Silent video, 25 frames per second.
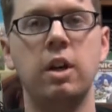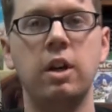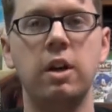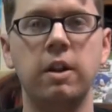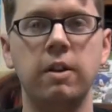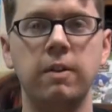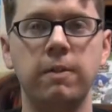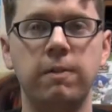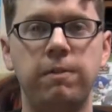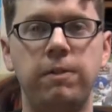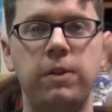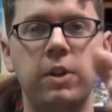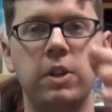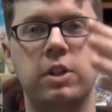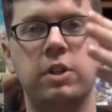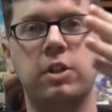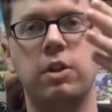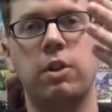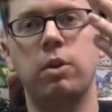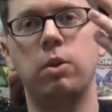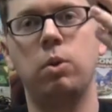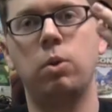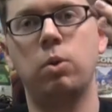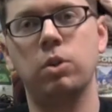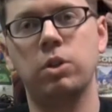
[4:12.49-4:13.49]
Fist
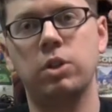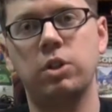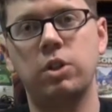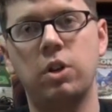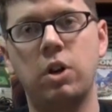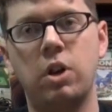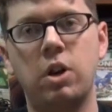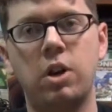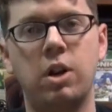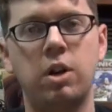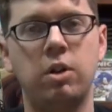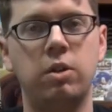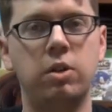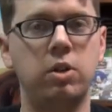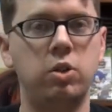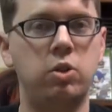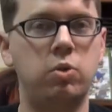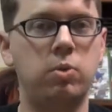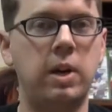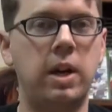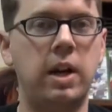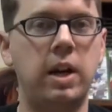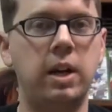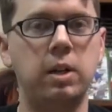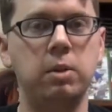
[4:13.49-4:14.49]
of the North Star and
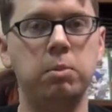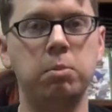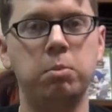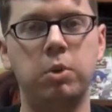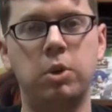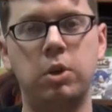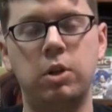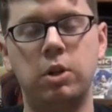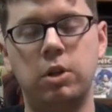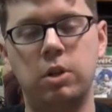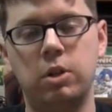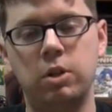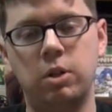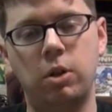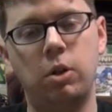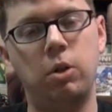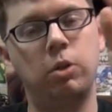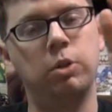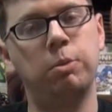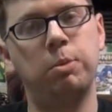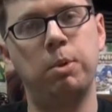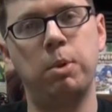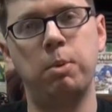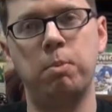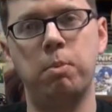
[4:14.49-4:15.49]
Dragon Ball,
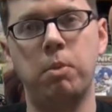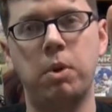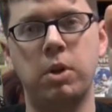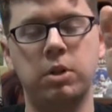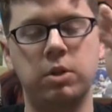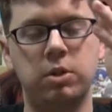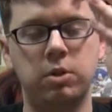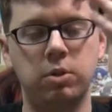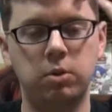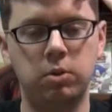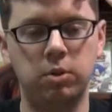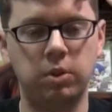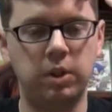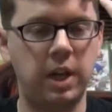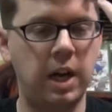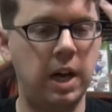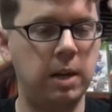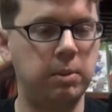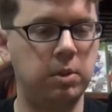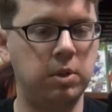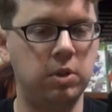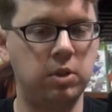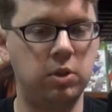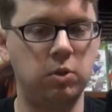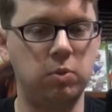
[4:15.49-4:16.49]
Ultimate Muscle,
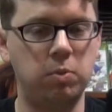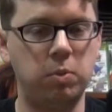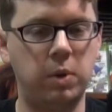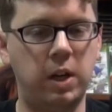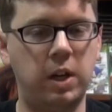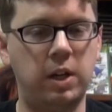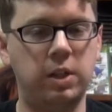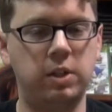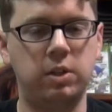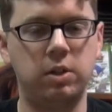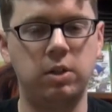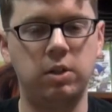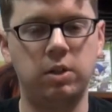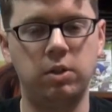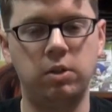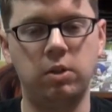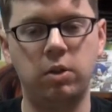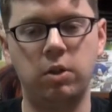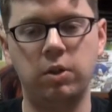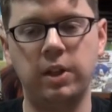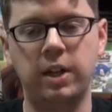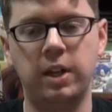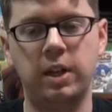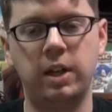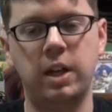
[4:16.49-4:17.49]
Captain Tsubasa, and
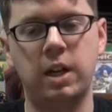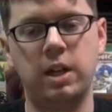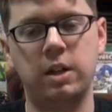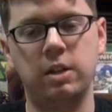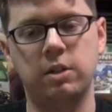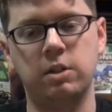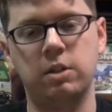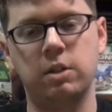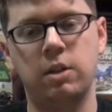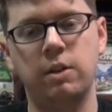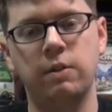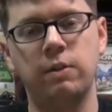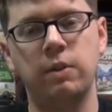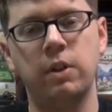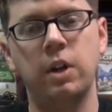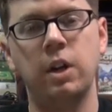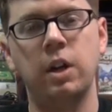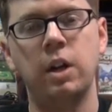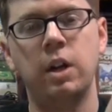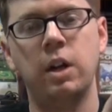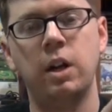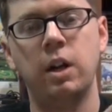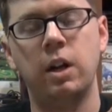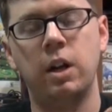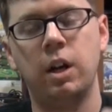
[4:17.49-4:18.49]
all that kind of stuff.
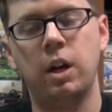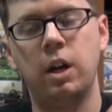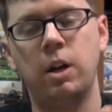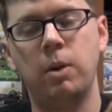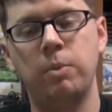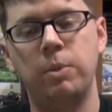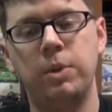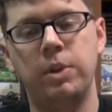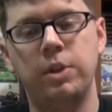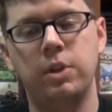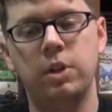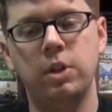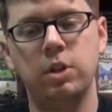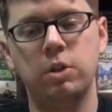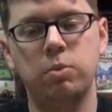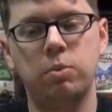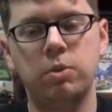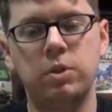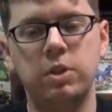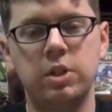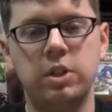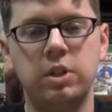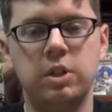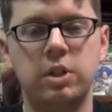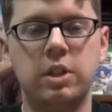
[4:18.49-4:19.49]
And this
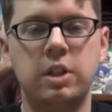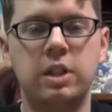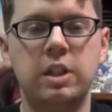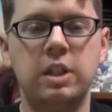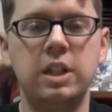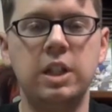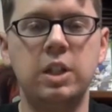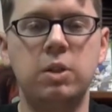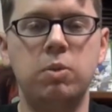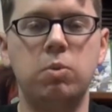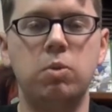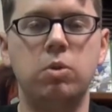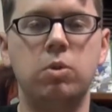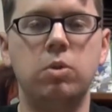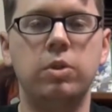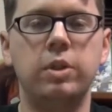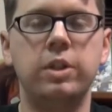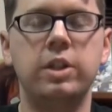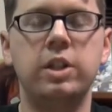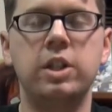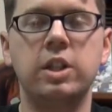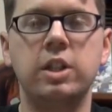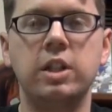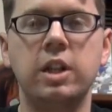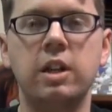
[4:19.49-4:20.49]
one's the sequel.
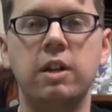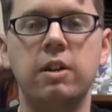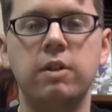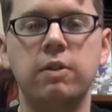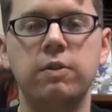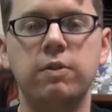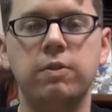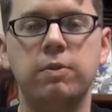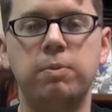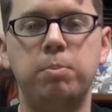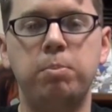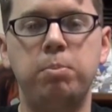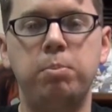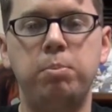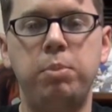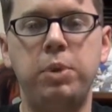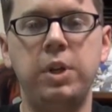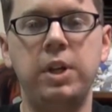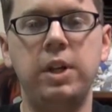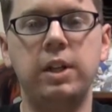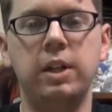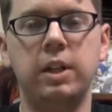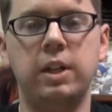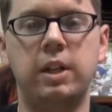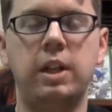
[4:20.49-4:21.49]
Instead of
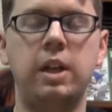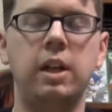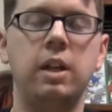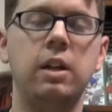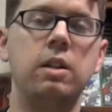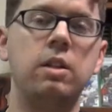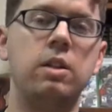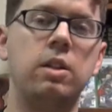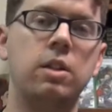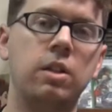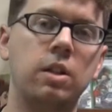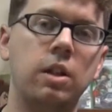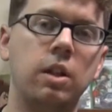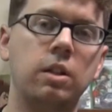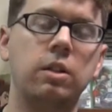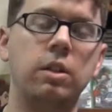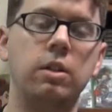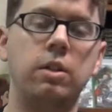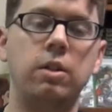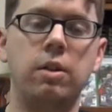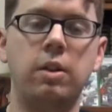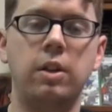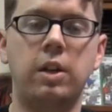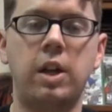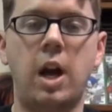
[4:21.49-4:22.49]
being a kid sucked
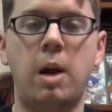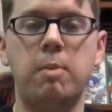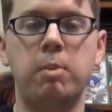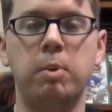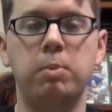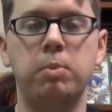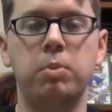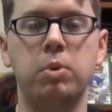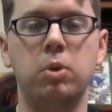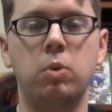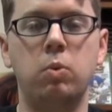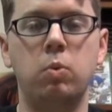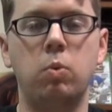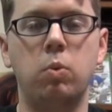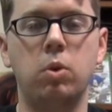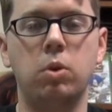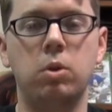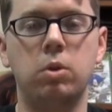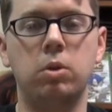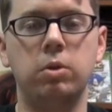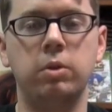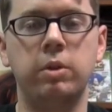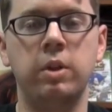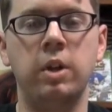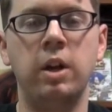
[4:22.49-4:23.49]
into the comic book
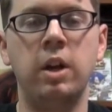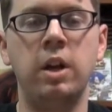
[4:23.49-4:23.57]
world,